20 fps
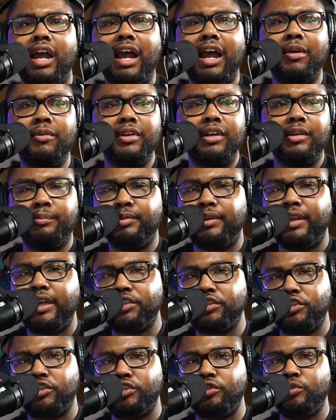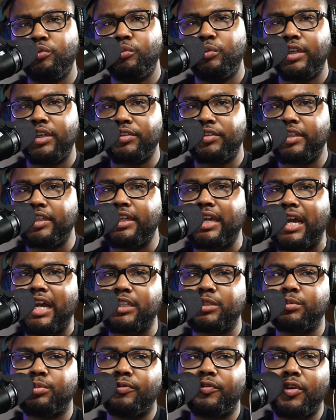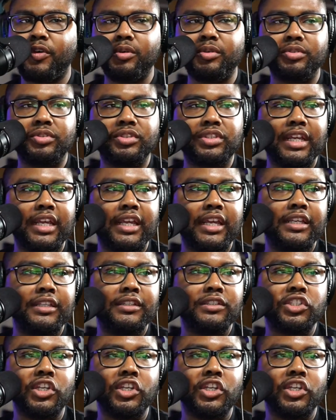I want to bless you with the gospel vocal chains.